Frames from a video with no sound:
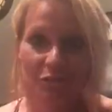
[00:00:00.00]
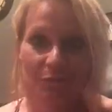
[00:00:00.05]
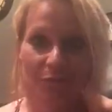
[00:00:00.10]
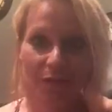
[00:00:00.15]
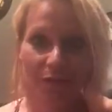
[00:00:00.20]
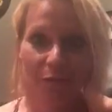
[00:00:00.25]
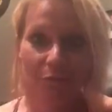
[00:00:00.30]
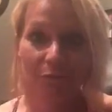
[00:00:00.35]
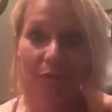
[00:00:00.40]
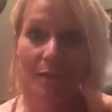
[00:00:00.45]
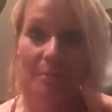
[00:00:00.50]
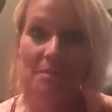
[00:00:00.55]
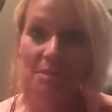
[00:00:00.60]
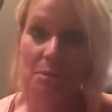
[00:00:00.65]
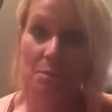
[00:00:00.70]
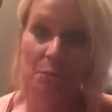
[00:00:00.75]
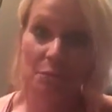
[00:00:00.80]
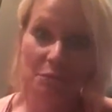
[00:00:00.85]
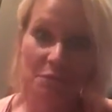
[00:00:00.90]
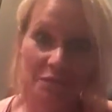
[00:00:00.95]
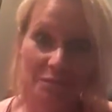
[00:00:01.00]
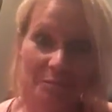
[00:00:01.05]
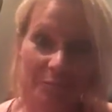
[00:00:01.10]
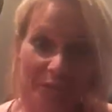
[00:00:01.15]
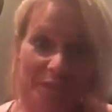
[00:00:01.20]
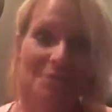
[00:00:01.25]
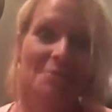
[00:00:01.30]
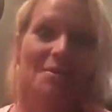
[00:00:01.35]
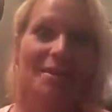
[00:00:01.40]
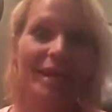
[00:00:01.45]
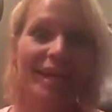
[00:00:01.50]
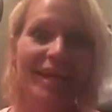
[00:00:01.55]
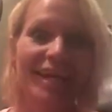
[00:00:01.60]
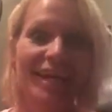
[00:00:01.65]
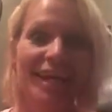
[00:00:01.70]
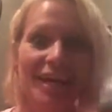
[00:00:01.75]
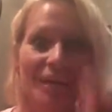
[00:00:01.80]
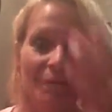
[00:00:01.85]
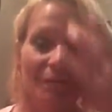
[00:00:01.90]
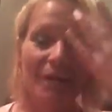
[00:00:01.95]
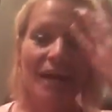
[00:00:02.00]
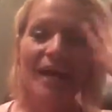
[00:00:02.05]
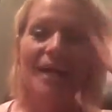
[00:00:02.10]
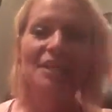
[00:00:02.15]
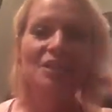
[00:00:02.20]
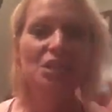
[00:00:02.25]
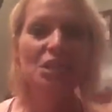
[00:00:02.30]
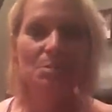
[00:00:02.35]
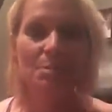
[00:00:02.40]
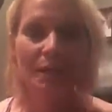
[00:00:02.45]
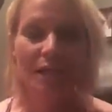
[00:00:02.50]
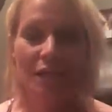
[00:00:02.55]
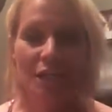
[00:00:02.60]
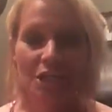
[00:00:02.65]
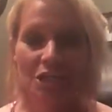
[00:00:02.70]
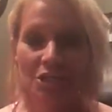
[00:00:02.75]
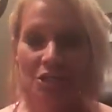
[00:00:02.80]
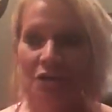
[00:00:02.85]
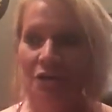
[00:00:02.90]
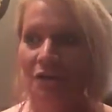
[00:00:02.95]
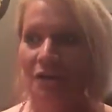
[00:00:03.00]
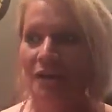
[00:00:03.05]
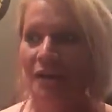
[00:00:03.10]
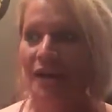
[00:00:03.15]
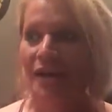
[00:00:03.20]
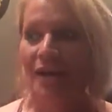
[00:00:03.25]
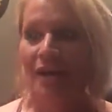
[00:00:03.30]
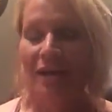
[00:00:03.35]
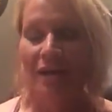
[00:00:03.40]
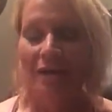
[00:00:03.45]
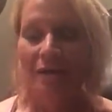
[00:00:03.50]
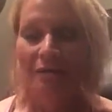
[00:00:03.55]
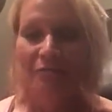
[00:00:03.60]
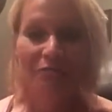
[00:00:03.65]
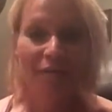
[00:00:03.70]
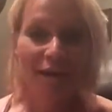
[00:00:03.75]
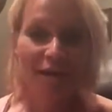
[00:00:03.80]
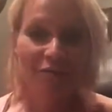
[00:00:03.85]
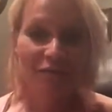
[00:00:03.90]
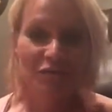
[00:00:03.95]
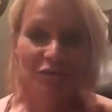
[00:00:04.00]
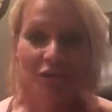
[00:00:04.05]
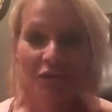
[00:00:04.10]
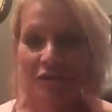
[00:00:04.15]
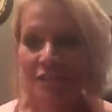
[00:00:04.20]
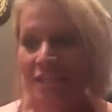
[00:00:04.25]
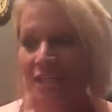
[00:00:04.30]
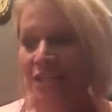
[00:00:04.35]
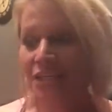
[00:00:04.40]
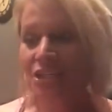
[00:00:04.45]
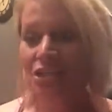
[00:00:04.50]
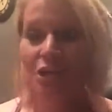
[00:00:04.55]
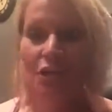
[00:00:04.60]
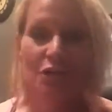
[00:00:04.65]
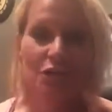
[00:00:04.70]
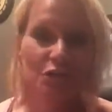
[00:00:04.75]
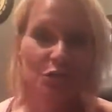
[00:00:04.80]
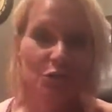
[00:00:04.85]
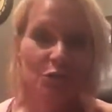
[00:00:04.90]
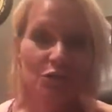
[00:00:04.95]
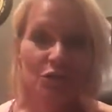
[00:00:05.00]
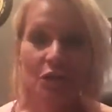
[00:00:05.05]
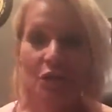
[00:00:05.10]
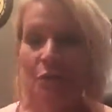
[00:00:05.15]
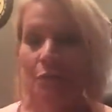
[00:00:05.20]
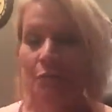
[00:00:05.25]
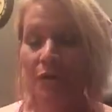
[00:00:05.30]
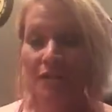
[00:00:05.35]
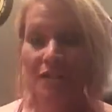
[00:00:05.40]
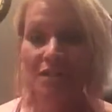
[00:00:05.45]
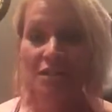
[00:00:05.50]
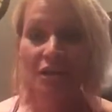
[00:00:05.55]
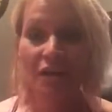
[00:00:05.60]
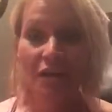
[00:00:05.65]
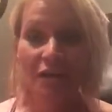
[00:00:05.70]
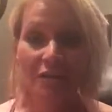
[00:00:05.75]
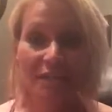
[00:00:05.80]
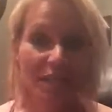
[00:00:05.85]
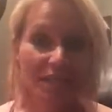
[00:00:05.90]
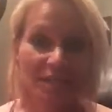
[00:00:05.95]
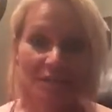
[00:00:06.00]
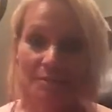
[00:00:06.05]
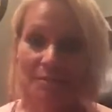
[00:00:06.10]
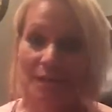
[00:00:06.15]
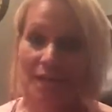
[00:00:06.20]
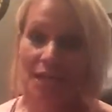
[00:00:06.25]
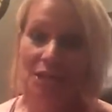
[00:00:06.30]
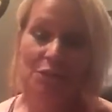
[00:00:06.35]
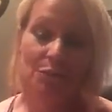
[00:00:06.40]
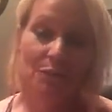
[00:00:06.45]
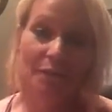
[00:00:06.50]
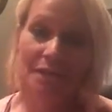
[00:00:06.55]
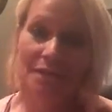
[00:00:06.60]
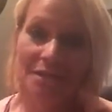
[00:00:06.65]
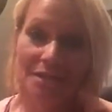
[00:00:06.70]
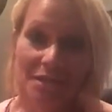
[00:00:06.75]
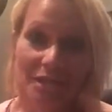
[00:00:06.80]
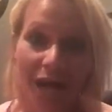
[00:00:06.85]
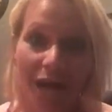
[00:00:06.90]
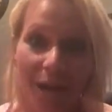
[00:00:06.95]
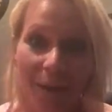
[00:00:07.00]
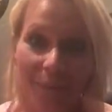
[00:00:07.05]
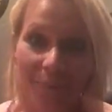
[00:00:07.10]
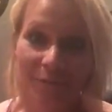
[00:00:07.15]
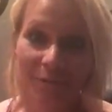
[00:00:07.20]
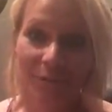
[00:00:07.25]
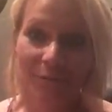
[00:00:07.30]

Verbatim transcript: doing what I'm supposed to be doing, right? Just because you're five star, 10 star, two star, one star, doesn't mean you can stop